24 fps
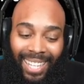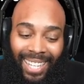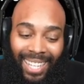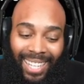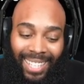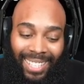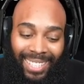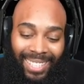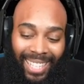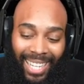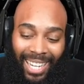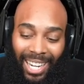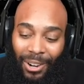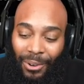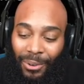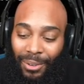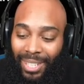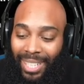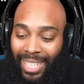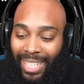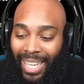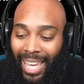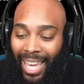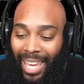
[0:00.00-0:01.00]
He sent an
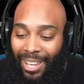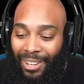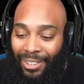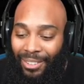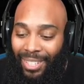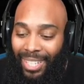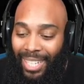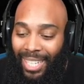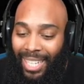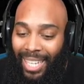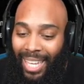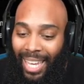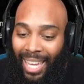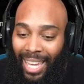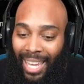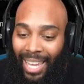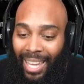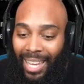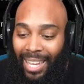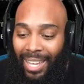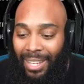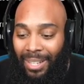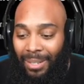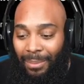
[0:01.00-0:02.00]
only KO the
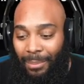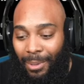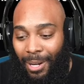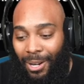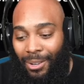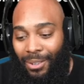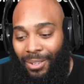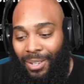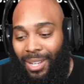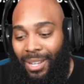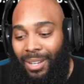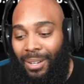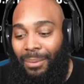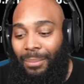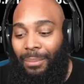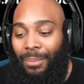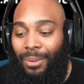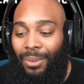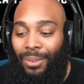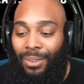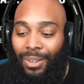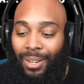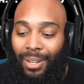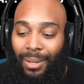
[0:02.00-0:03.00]
can, bro. Come
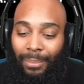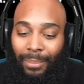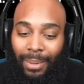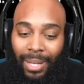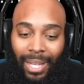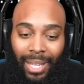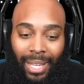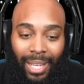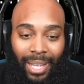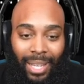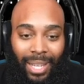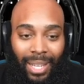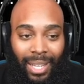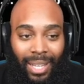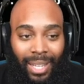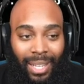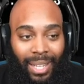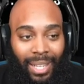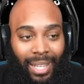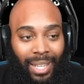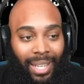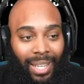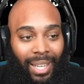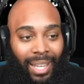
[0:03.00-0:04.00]
on, man.
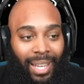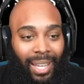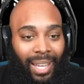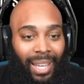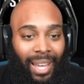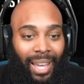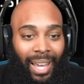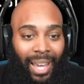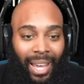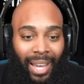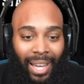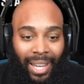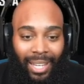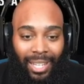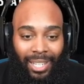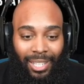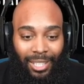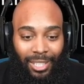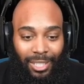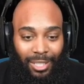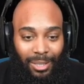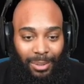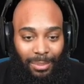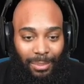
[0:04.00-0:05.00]

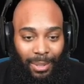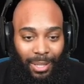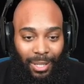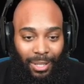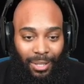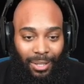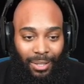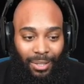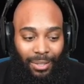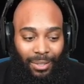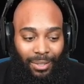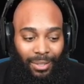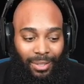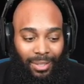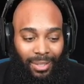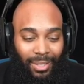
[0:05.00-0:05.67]
Haters, bro.